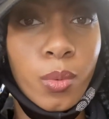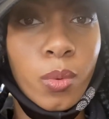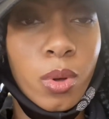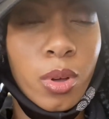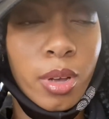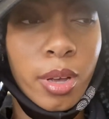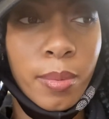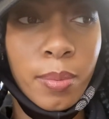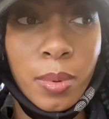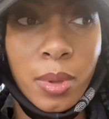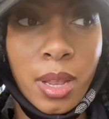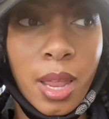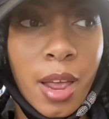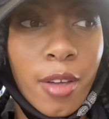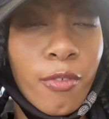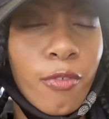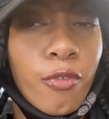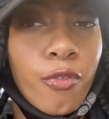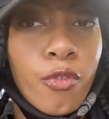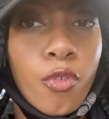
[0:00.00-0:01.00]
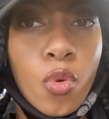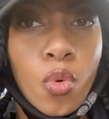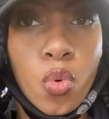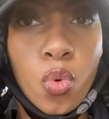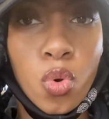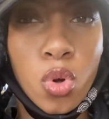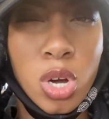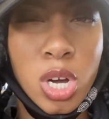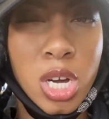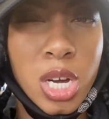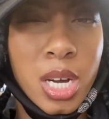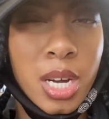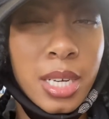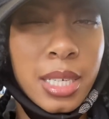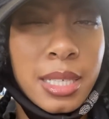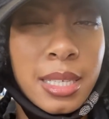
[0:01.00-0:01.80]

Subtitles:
woke up at like 4